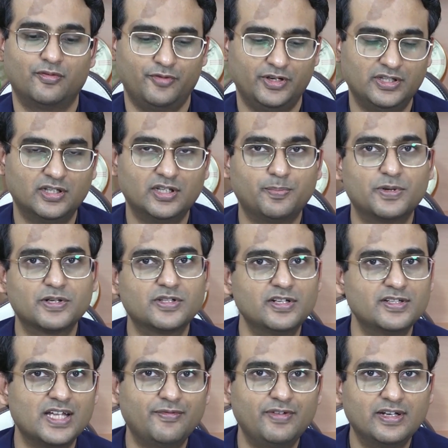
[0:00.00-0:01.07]
Whether the person
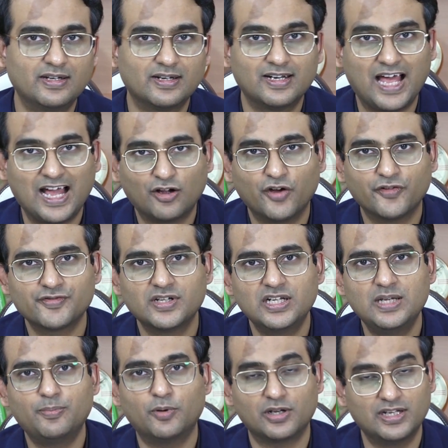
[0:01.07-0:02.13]
is having lack of
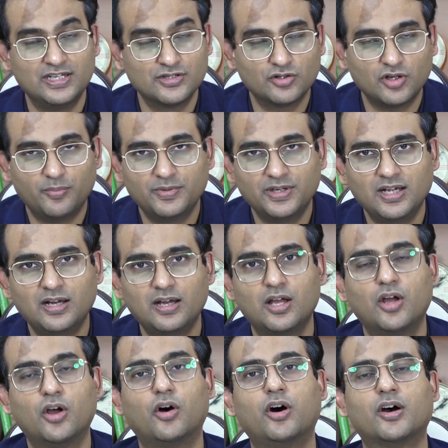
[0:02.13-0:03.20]
sleep or insomnia
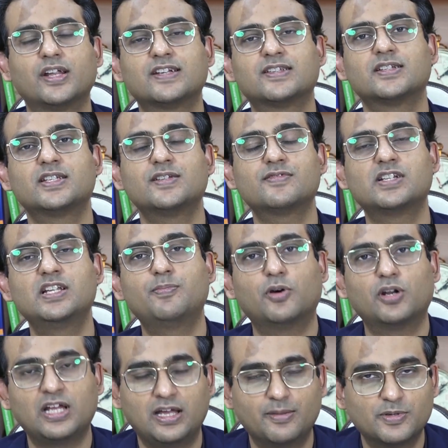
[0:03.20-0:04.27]
or excessive sleep
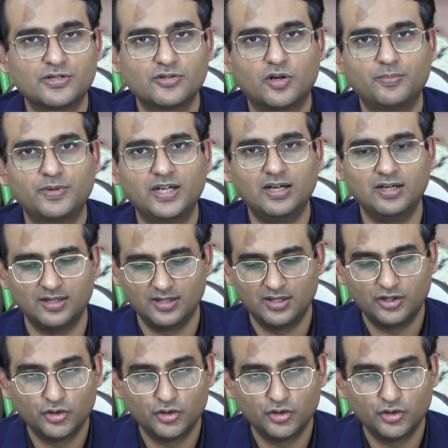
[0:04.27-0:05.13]
or hypersomnia,